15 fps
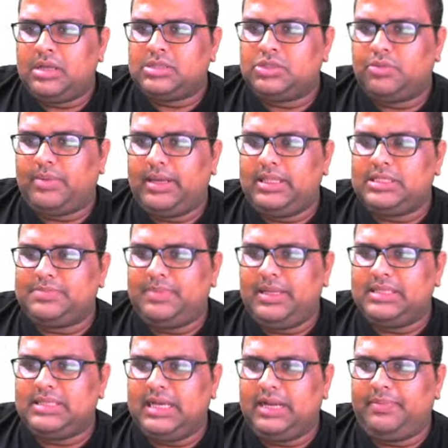So by this
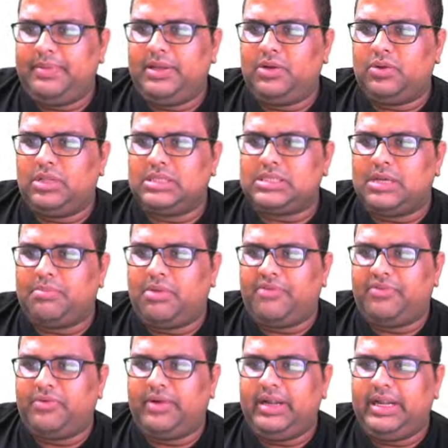please let me know the sum of
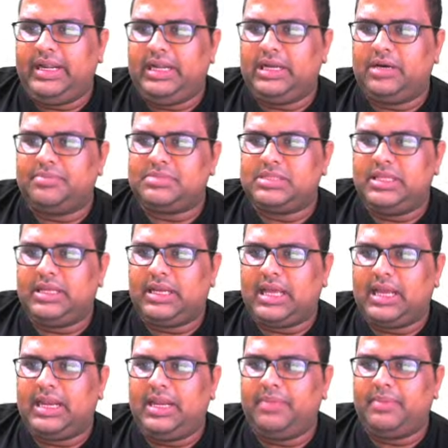20 terms there.
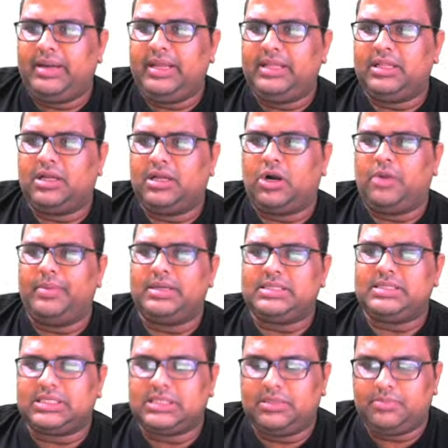Can anybody in the comment
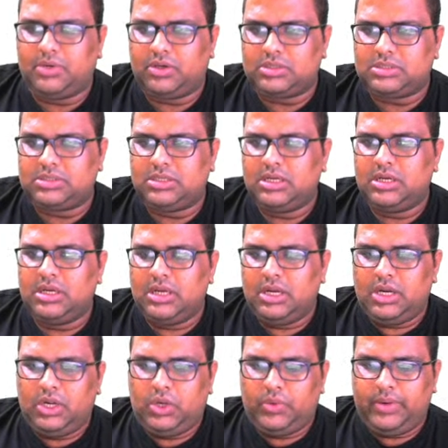section box?
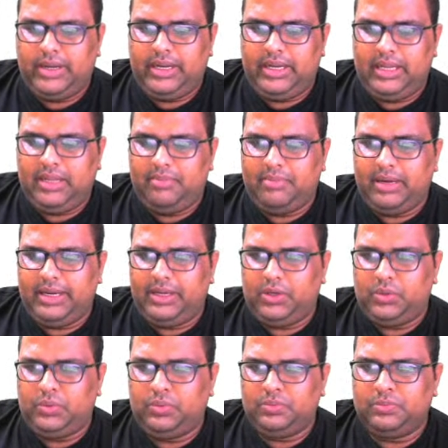20 by
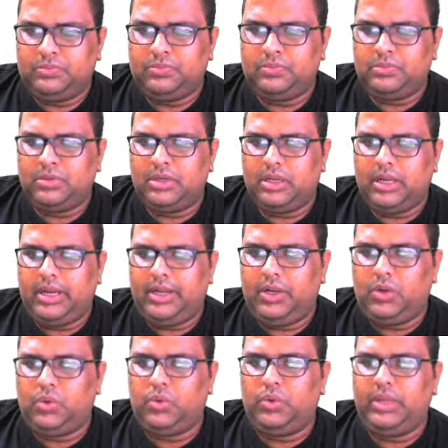2
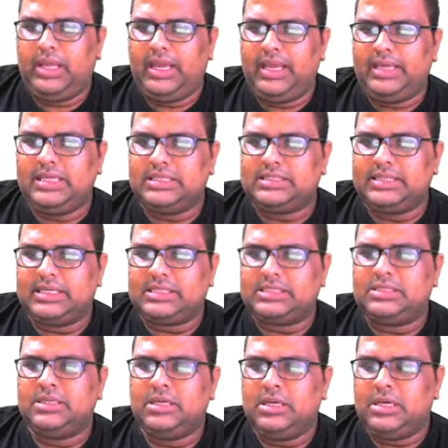into a is
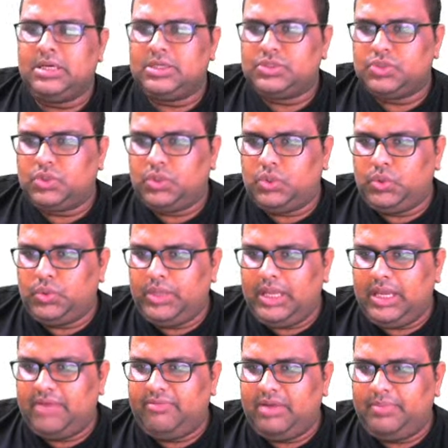6. So 2a
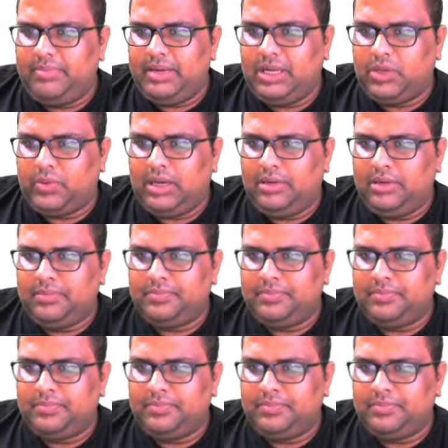will be 12.